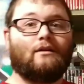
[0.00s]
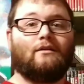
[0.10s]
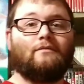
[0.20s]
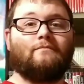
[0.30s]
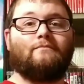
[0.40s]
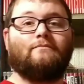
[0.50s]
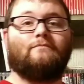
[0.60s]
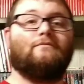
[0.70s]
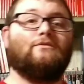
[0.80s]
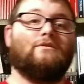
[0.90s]
of
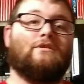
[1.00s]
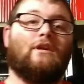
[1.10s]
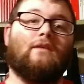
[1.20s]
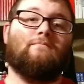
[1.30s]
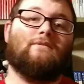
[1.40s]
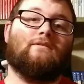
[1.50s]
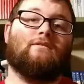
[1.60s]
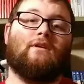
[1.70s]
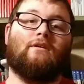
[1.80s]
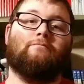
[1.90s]
Switch games,
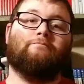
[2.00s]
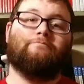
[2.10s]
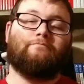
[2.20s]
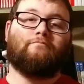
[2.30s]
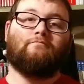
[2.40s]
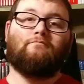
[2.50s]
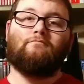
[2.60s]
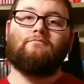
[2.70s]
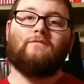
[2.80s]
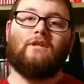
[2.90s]
and
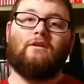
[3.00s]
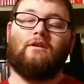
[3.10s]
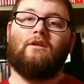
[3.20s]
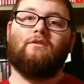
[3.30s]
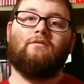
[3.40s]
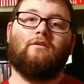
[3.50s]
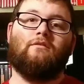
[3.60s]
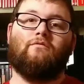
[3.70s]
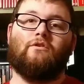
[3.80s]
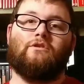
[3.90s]

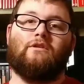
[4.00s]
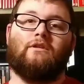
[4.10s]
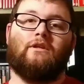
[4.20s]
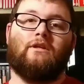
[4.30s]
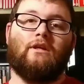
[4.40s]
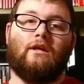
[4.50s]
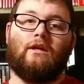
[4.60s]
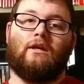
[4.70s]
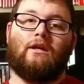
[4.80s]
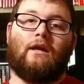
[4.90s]
unfortunately
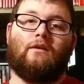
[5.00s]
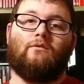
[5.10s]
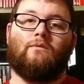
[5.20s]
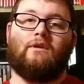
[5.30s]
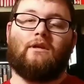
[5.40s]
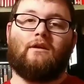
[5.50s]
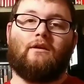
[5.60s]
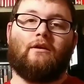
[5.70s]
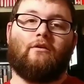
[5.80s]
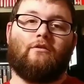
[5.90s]
I don't want to
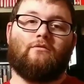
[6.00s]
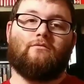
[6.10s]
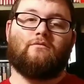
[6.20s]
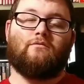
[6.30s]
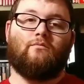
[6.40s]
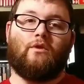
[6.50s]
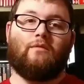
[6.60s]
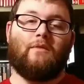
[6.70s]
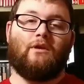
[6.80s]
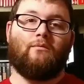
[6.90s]
carry all those
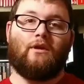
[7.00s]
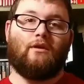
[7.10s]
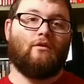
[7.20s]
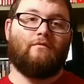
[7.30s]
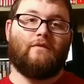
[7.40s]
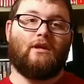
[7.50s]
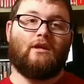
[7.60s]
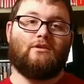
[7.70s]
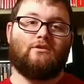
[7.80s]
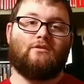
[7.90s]
with me when I go on
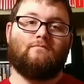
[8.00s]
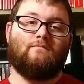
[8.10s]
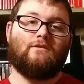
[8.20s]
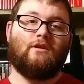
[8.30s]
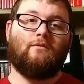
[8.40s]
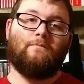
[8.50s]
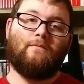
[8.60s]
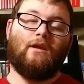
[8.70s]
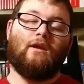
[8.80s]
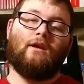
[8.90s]
vacation. So
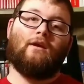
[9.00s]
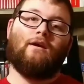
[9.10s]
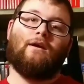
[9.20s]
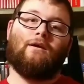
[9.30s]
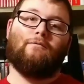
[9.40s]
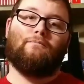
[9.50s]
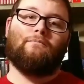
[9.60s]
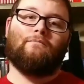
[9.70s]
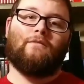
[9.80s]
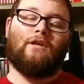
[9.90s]

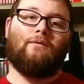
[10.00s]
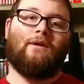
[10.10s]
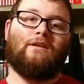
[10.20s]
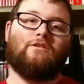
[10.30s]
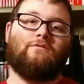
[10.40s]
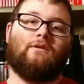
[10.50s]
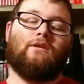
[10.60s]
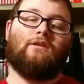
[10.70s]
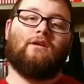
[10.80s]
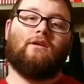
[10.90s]
anyway, I just
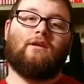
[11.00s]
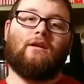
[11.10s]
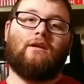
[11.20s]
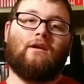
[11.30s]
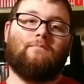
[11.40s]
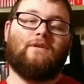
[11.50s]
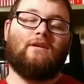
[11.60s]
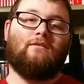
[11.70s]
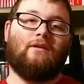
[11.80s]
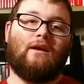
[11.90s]
wanted to kind of
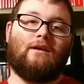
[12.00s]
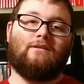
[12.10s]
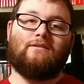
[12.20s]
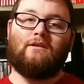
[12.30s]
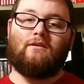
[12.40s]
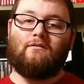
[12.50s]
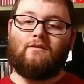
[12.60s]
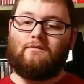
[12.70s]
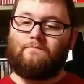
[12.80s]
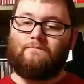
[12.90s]
update you guys that
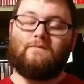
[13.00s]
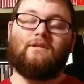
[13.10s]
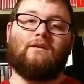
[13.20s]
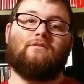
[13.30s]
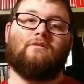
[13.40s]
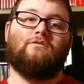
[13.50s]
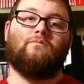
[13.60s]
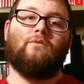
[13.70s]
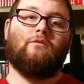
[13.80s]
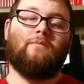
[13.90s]
the testers
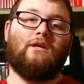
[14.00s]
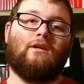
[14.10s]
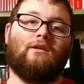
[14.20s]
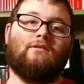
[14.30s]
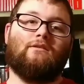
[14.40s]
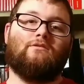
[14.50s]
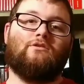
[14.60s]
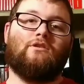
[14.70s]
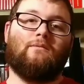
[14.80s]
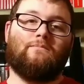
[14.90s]
will be getting these
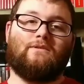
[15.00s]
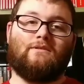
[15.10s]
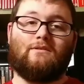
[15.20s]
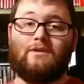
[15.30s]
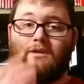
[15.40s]
chips,